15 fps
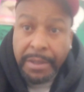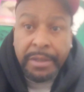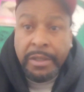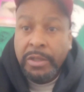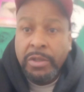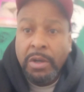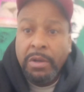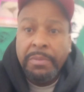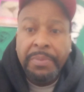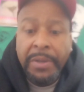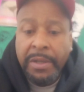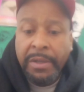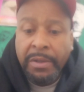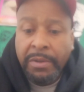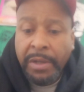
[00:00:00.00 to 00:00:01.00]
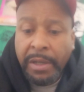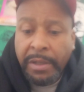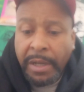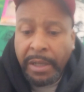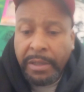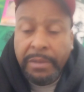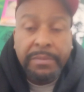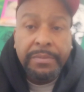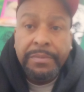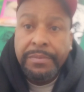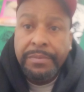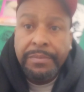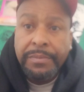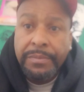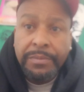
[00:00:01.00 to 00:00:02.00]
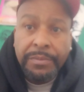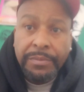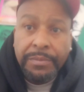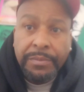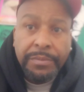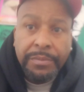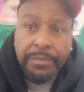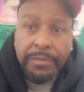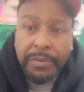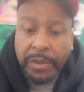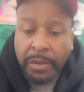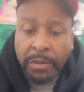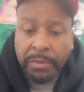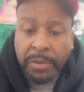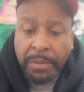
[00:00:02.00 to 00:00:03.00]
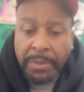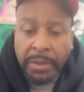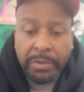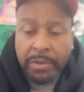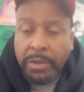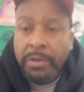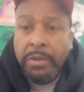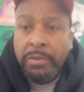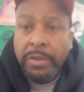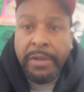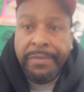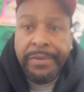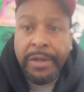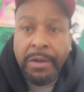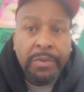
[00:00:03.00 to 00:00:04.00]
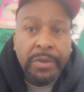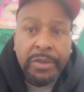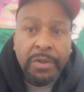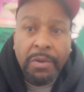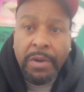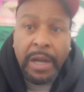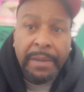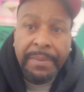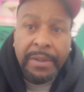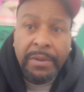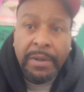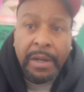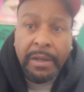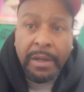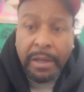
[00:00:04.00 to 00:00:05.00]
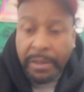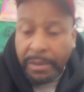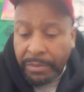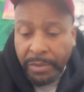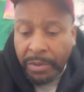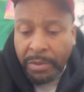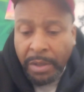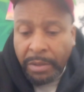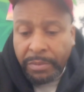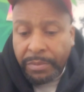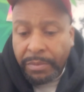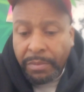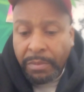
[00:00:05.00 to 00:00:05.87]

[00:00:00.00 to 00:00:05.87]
it just all depends on that night. You know what I'm talking about? You don't never know what's gonna happen on that night. You don't.